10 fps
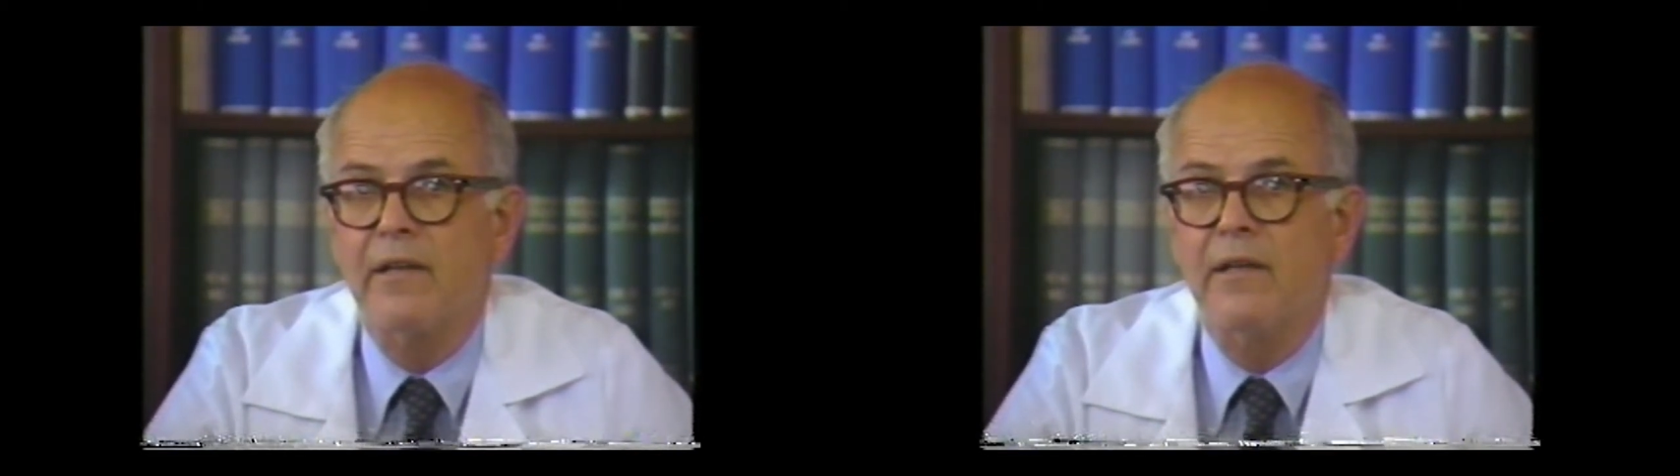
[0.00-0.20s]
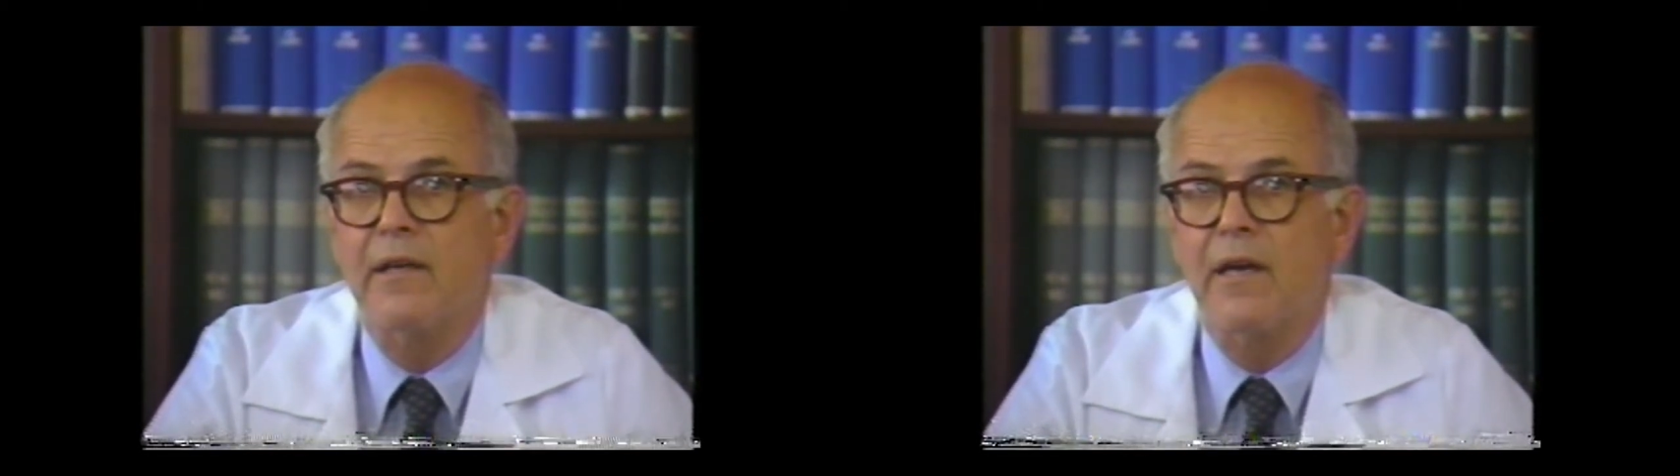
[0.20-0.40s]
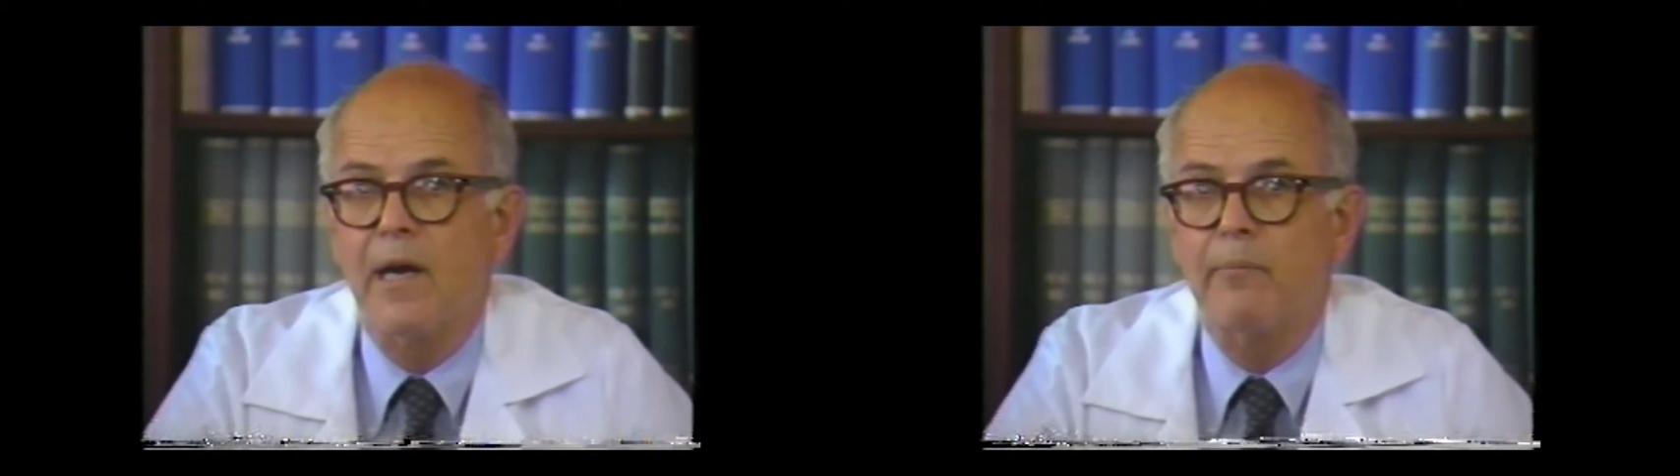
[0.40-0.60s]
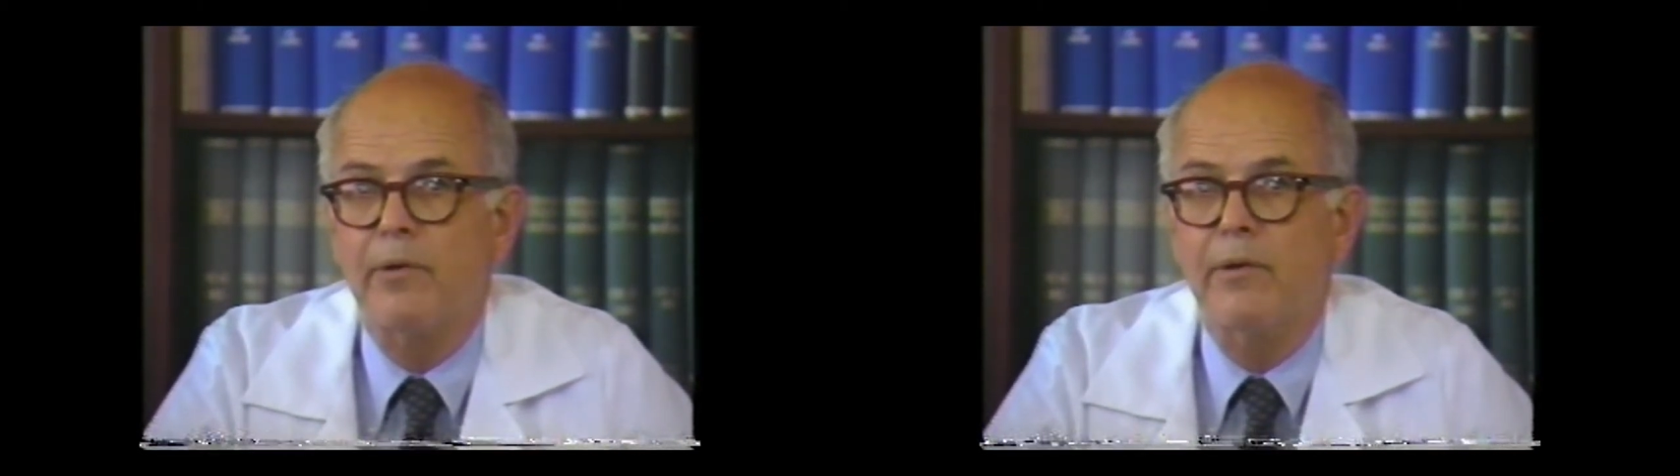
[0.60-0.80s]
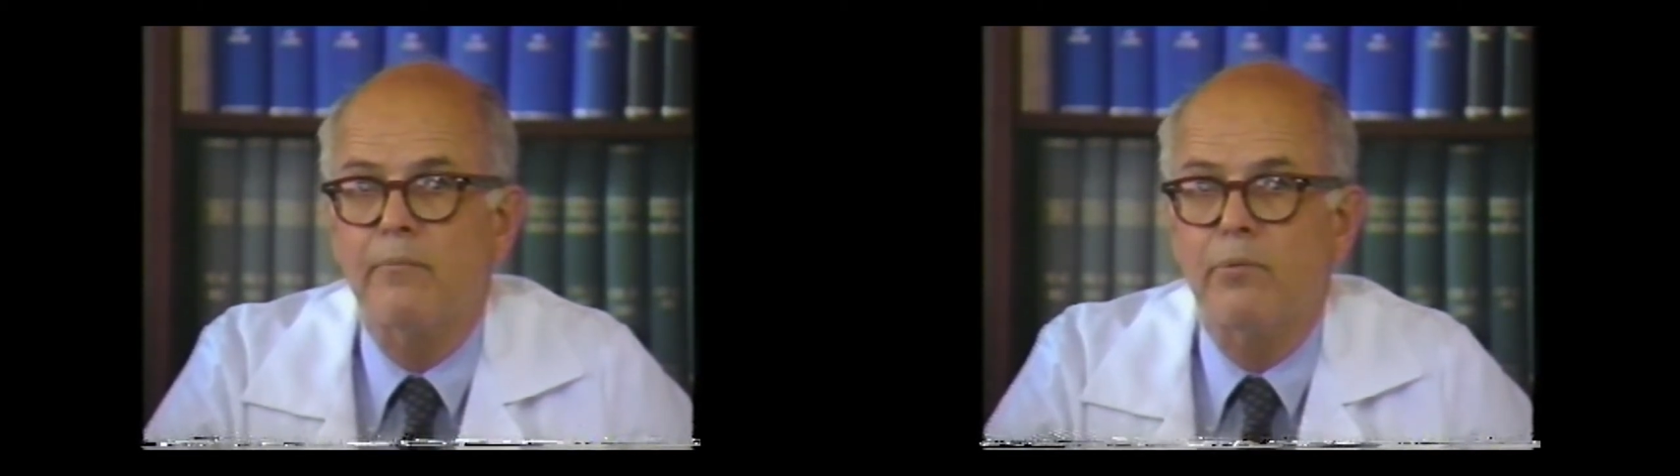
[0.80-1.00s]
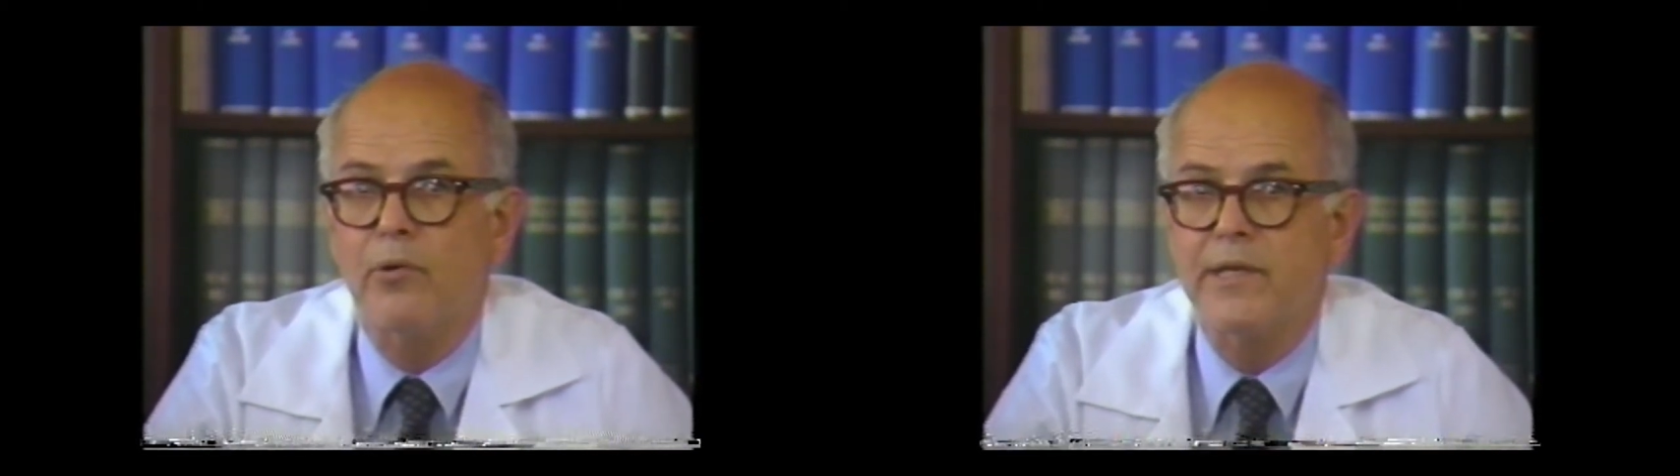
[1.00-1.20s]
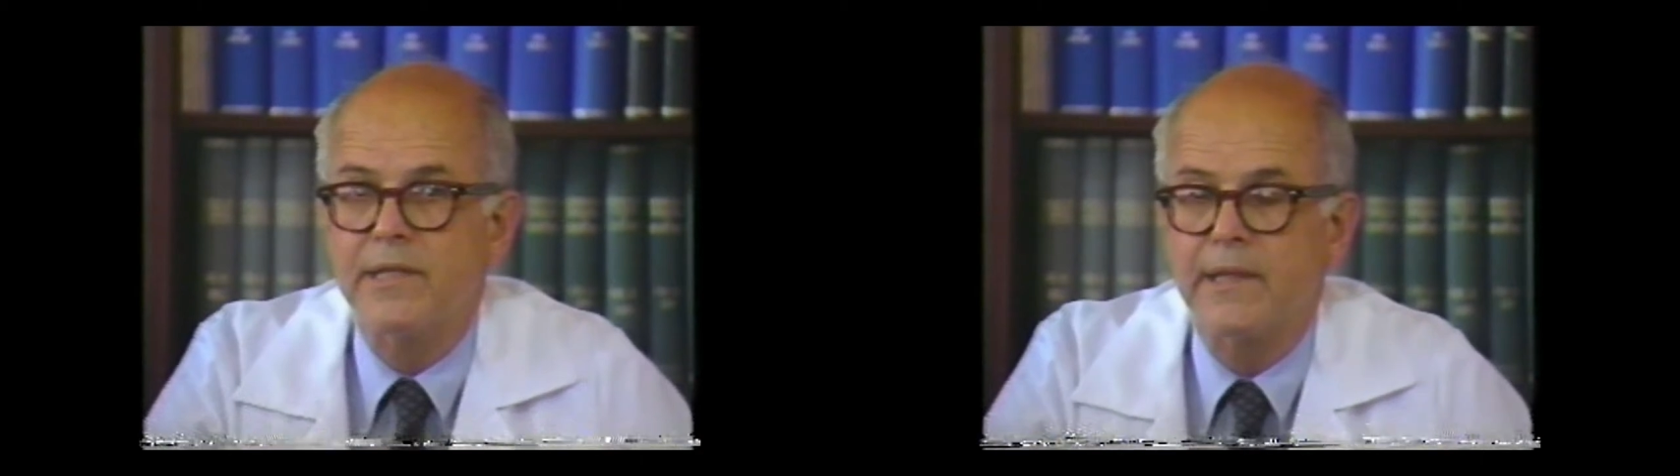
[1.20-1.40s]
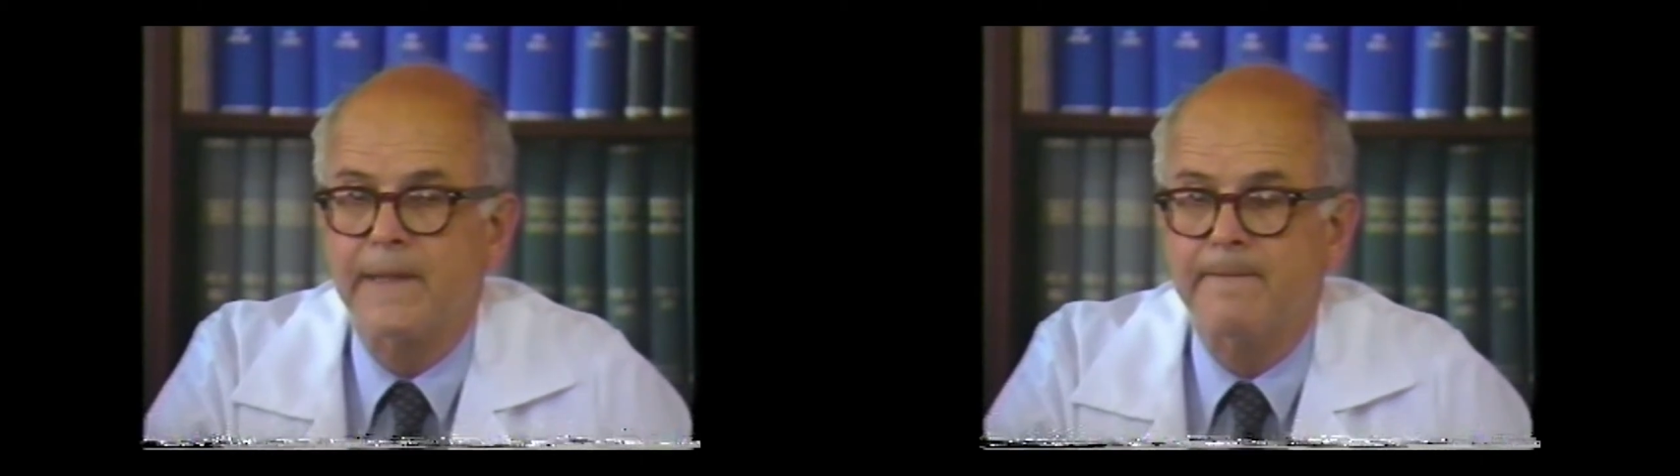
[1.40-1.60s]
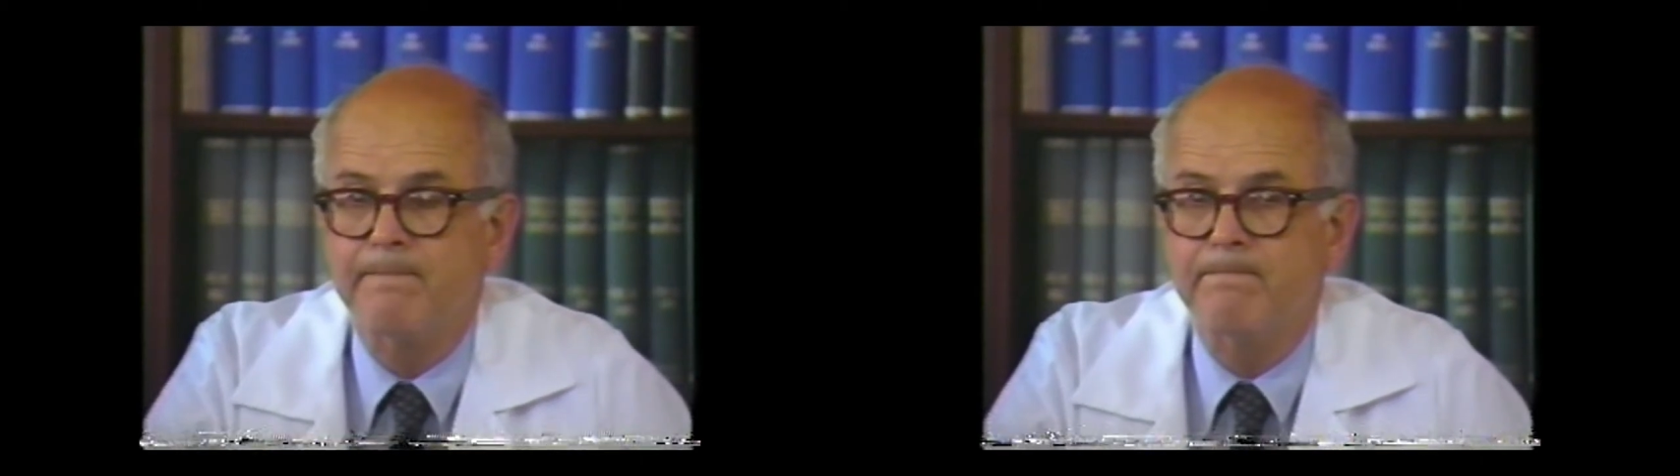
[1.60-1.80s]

copper poisoning